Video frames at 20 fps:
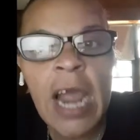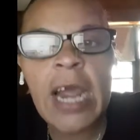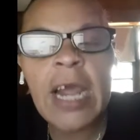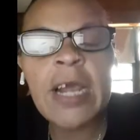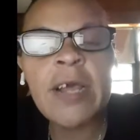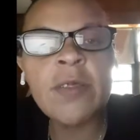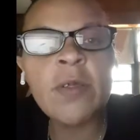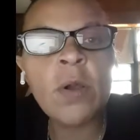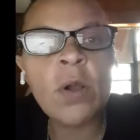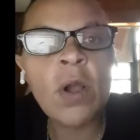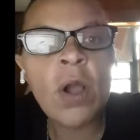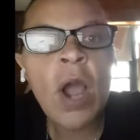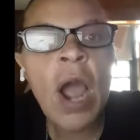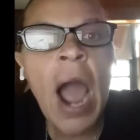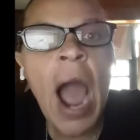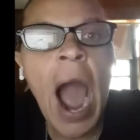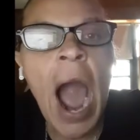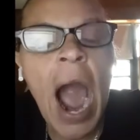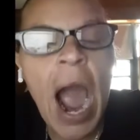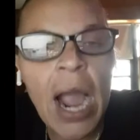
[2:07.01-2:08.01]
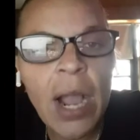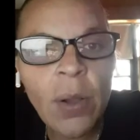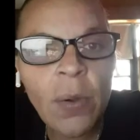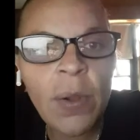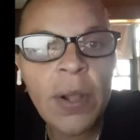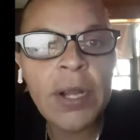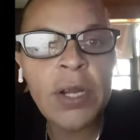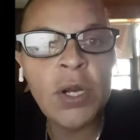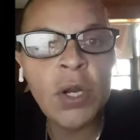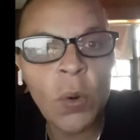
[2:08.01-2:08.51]
either
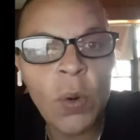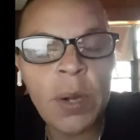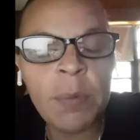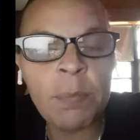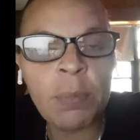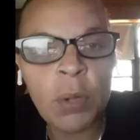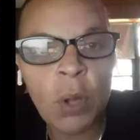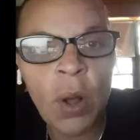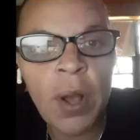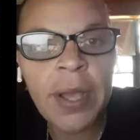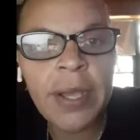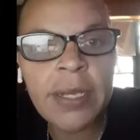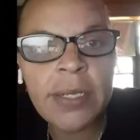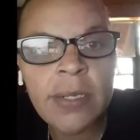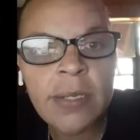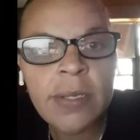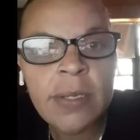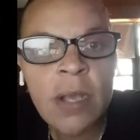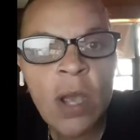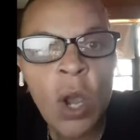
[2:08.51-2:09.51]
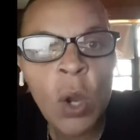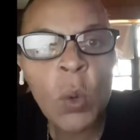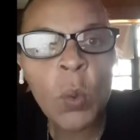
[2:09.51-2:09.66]
hiring new employees,